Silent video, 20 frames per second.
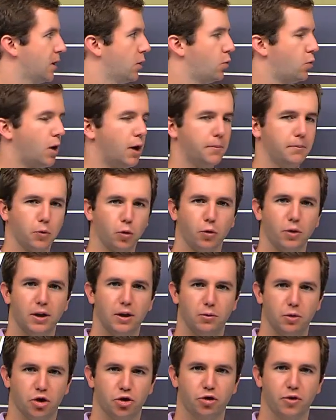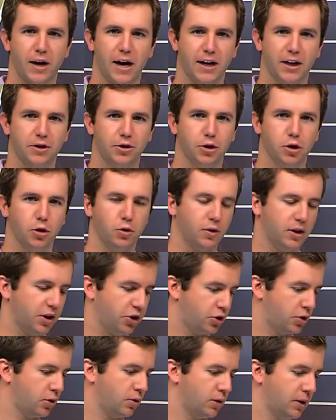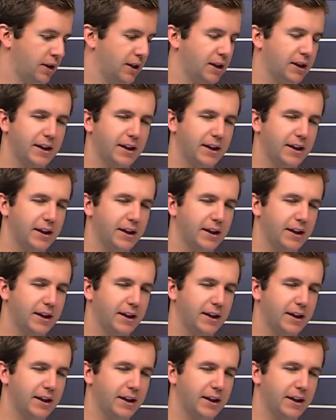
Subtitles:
what Maria was trying to do, and it certainly